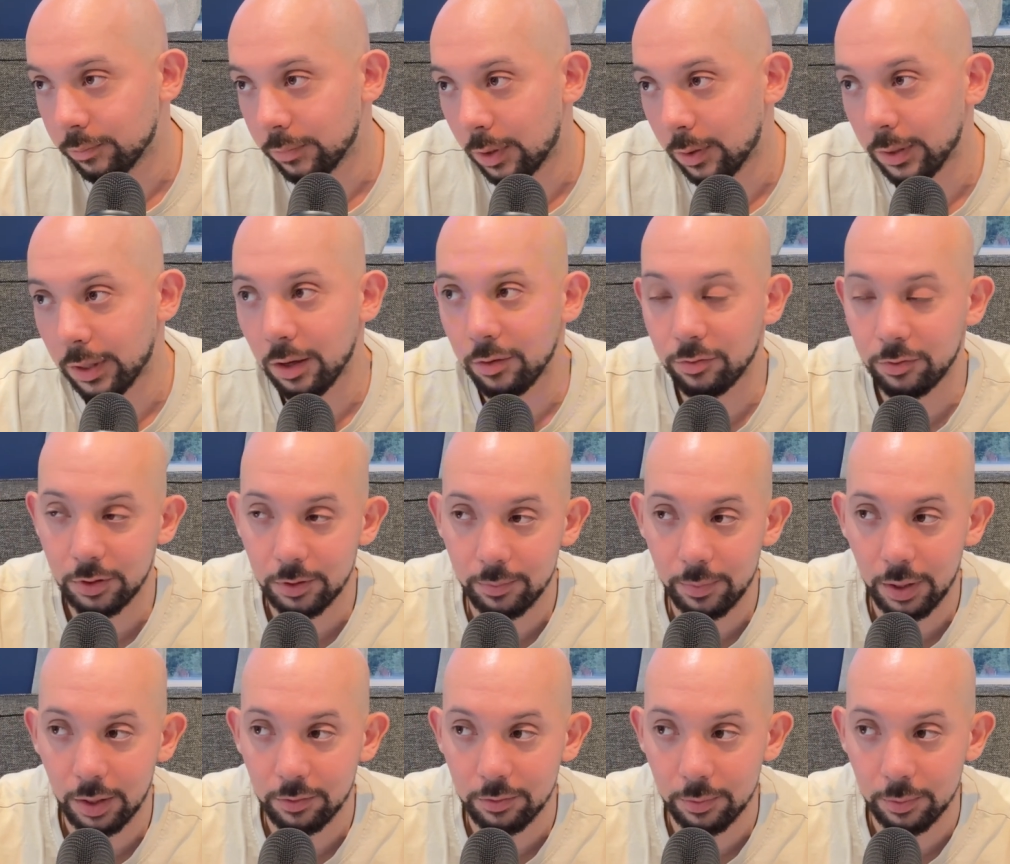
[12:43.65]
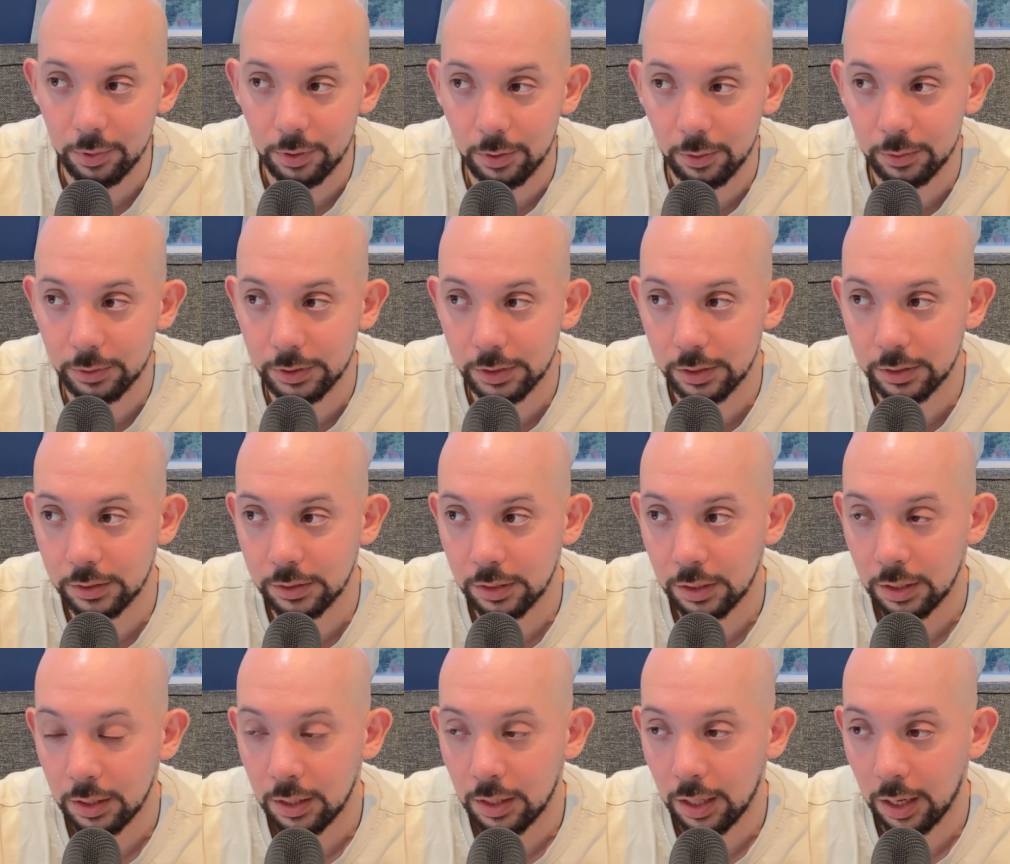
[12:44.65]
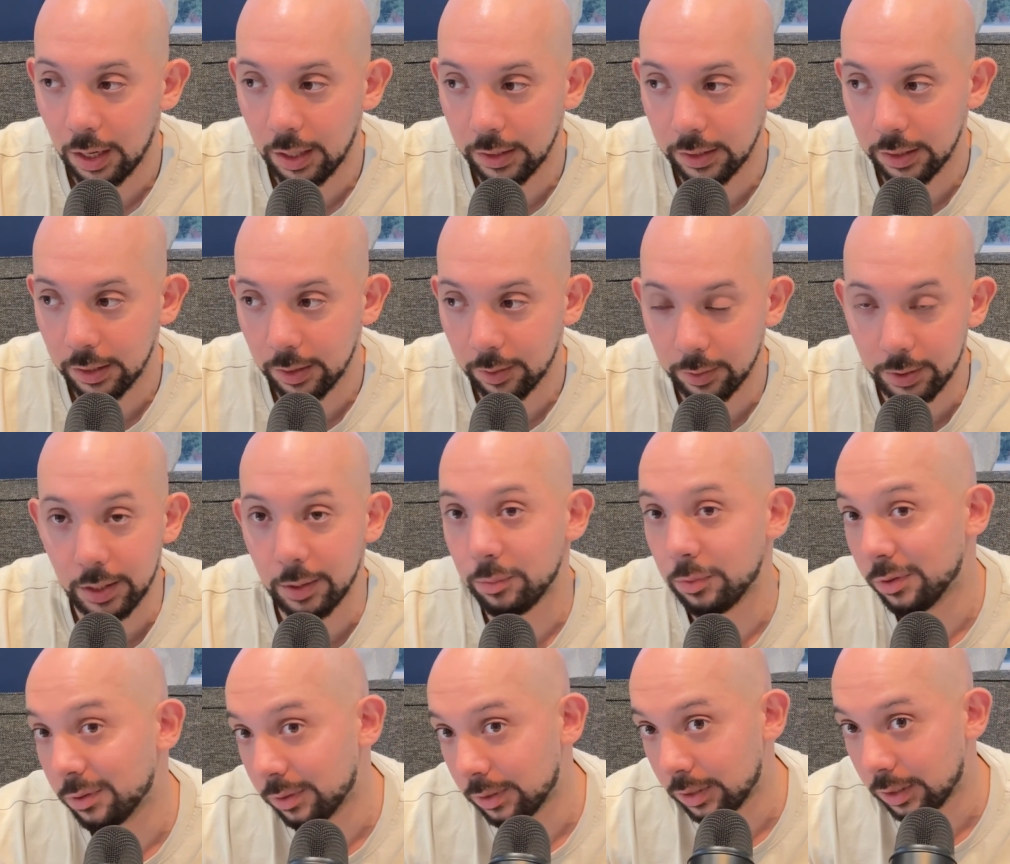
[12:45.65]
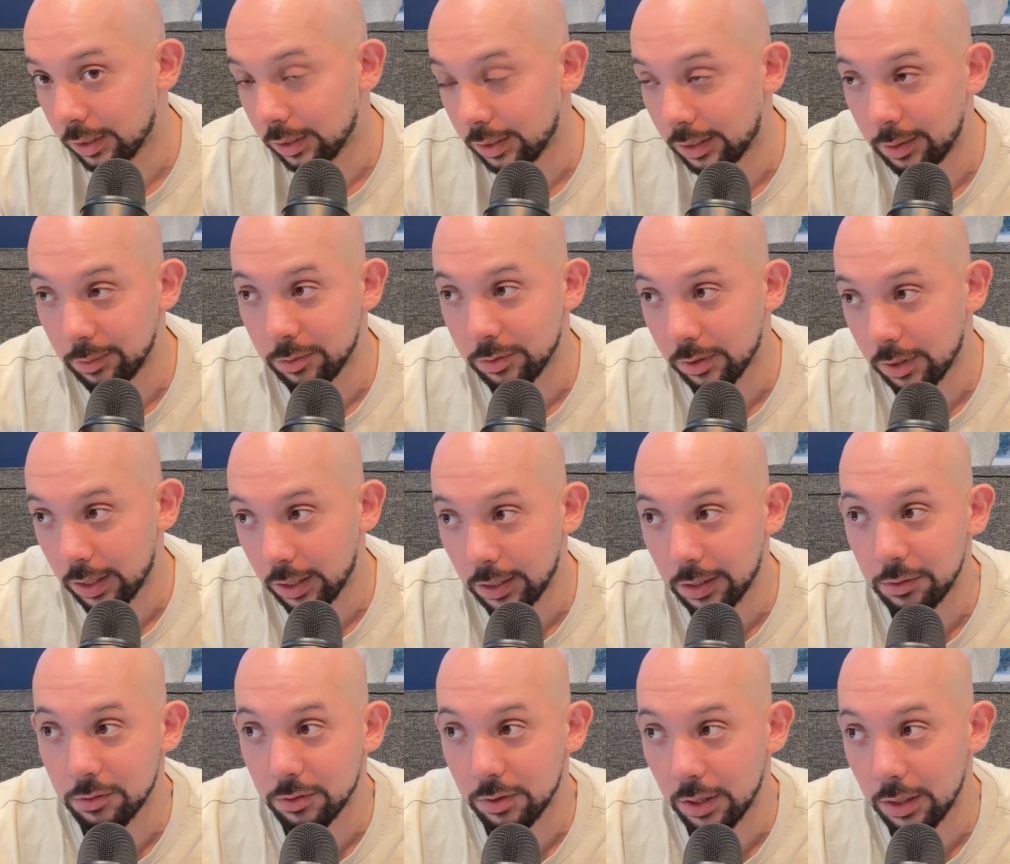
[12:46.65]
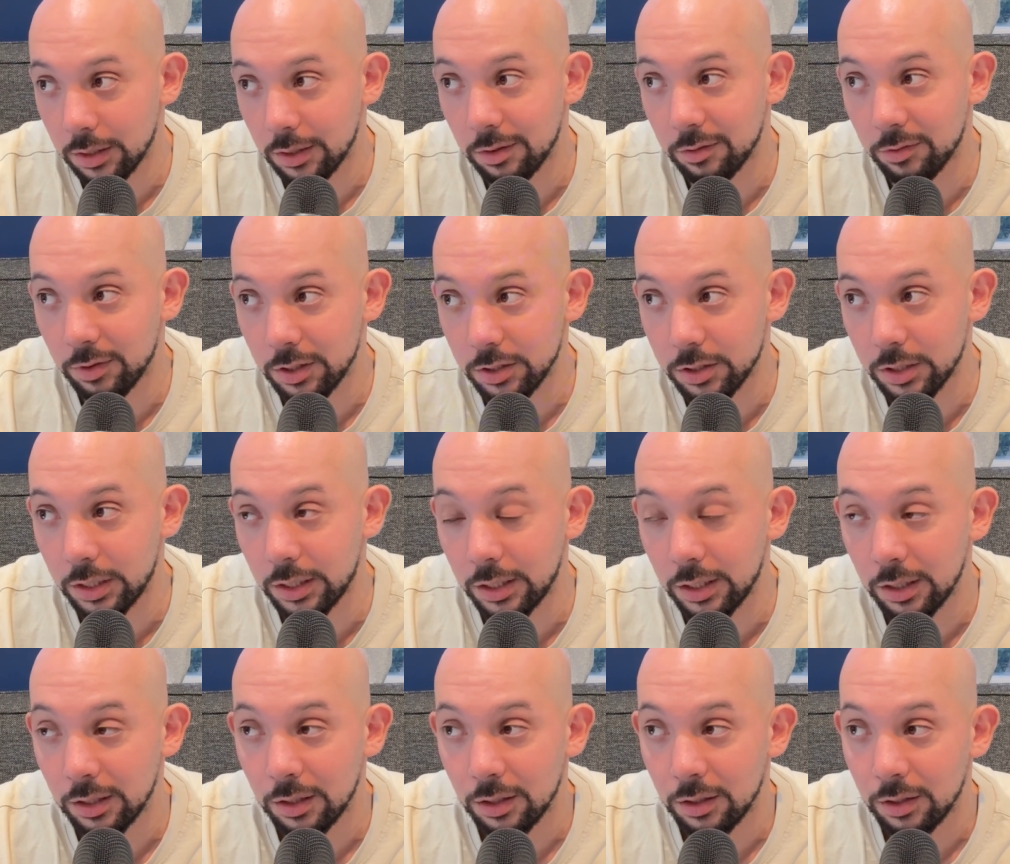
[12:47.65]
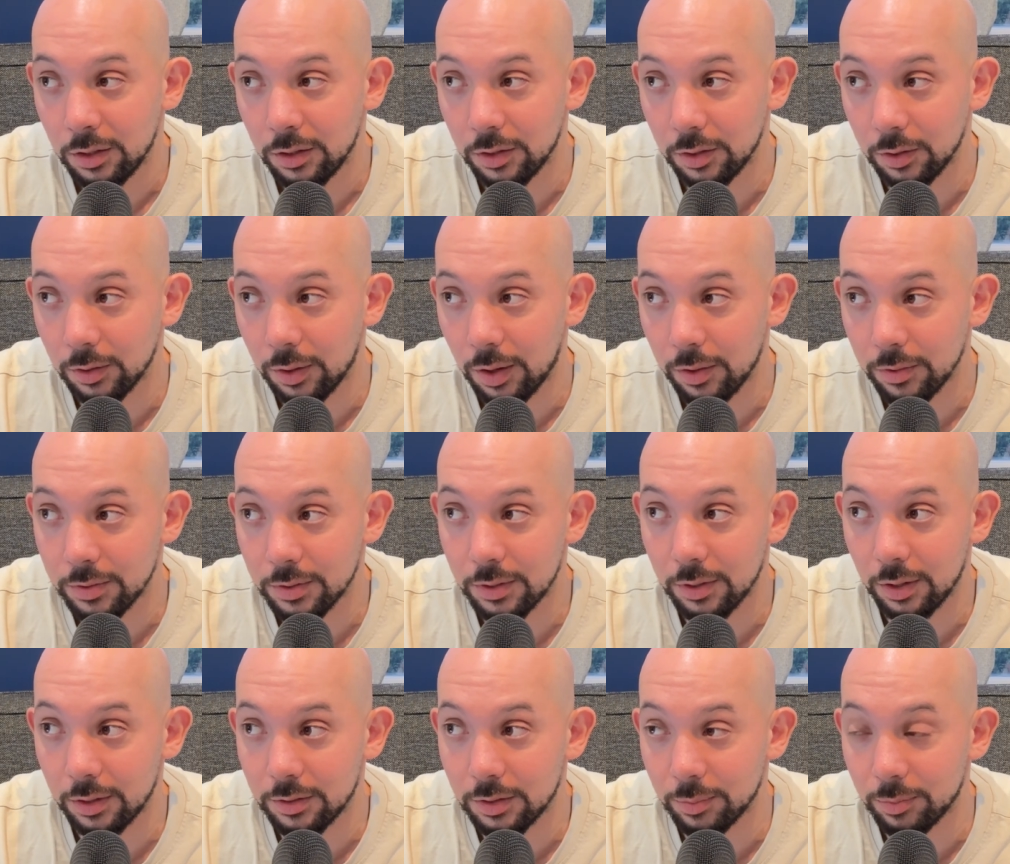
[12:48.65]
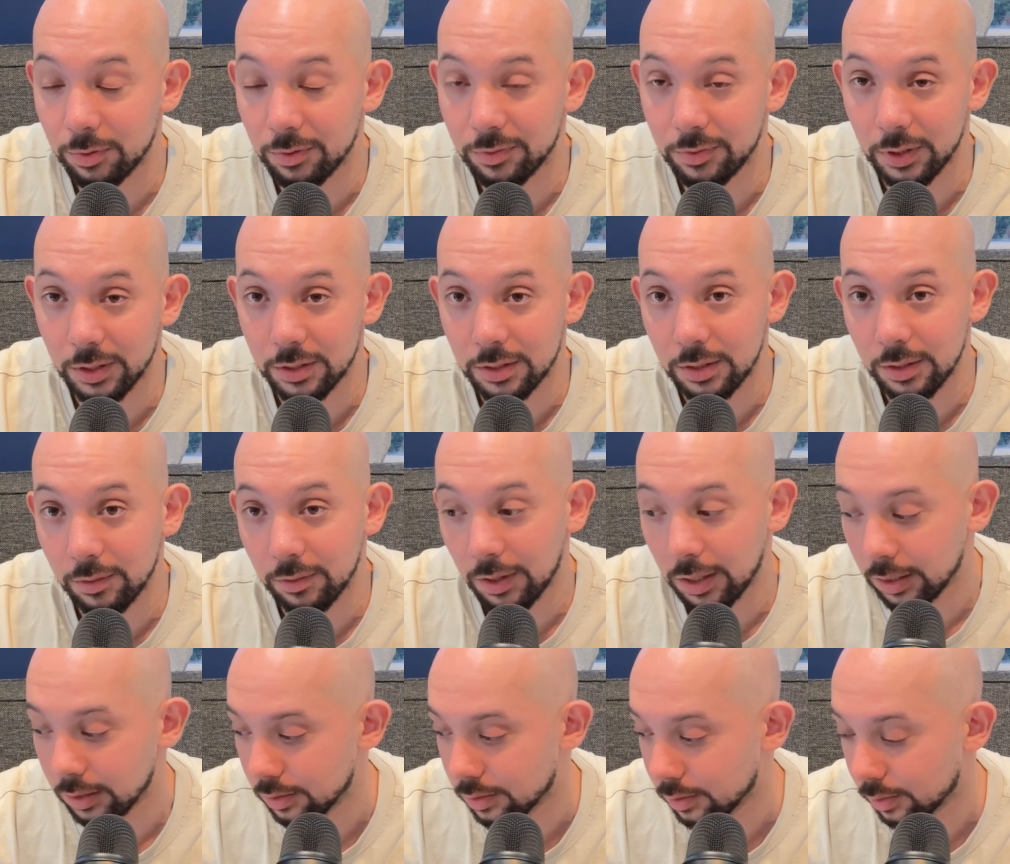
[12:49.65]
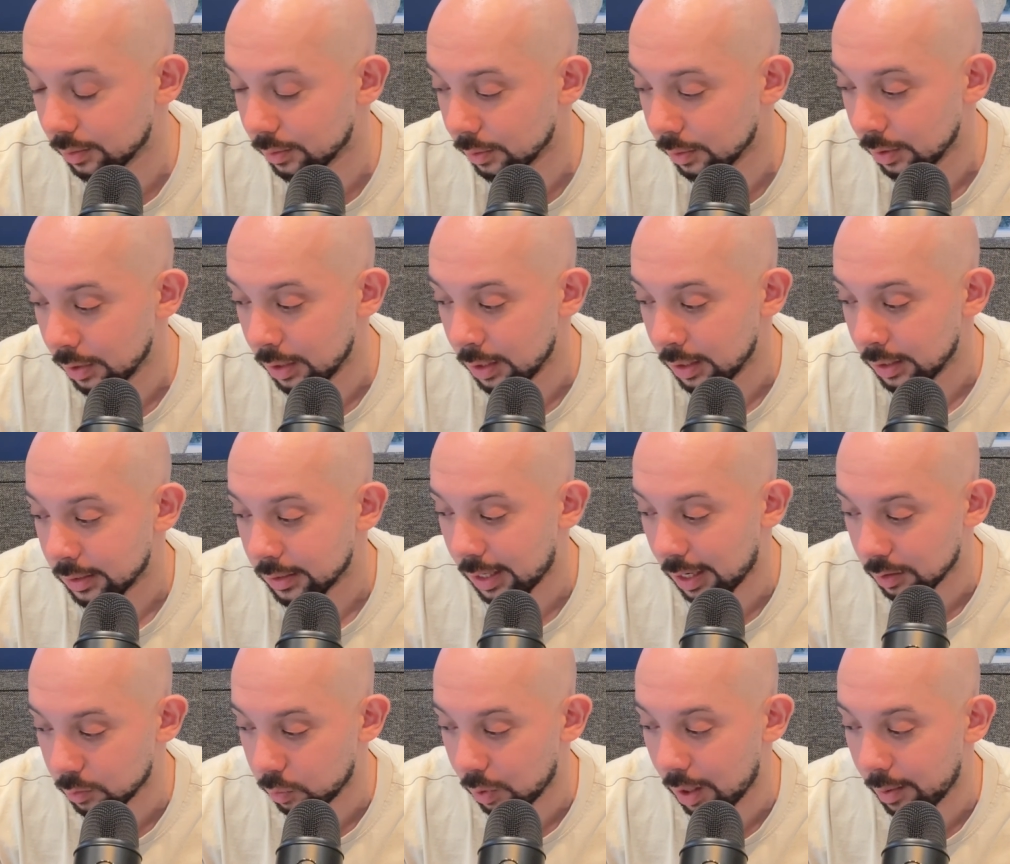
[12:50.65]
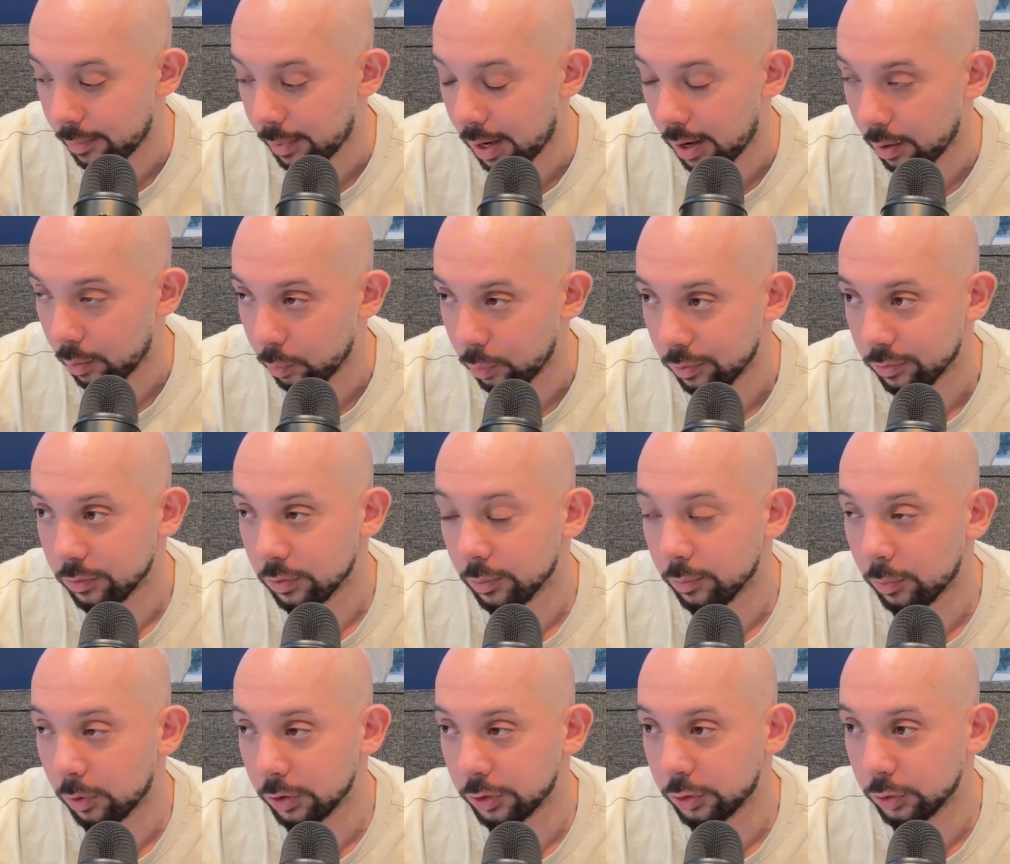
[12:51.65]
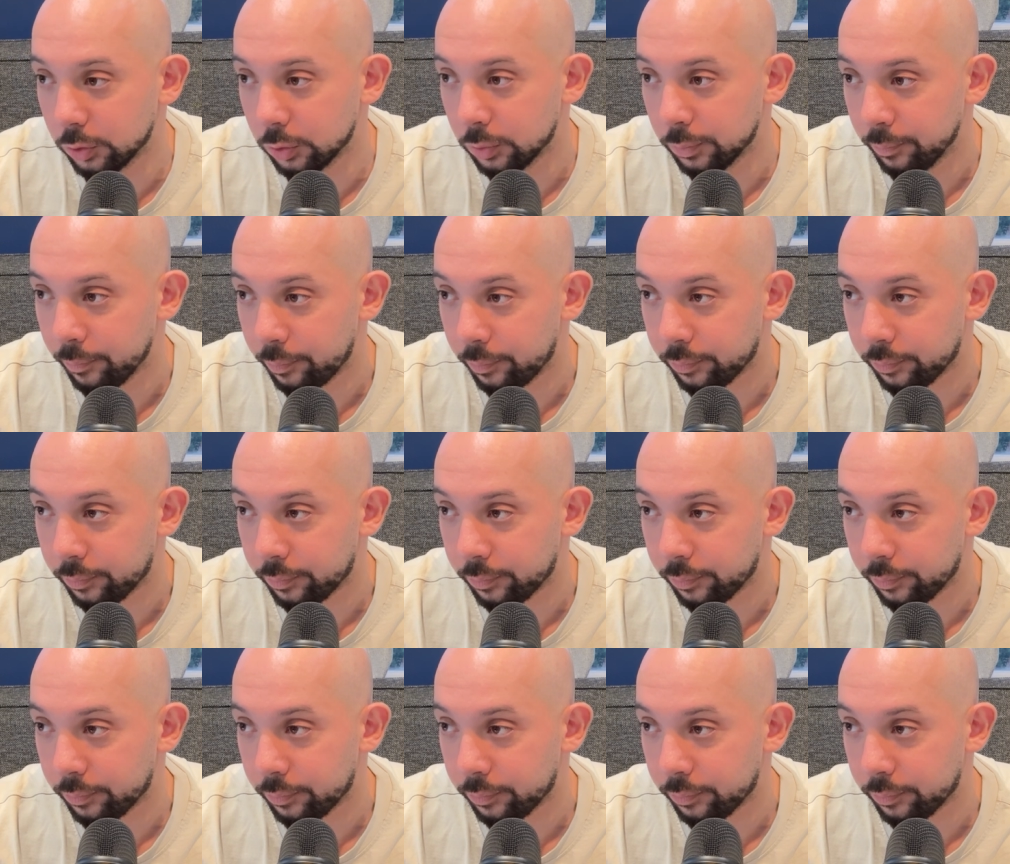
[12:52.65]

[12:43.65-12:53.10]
I'll get feedback from the coaches, and then I'll keep doing it, keep trying, and eventually, I'll start to perfect it, right? So that's where I'm at with the module.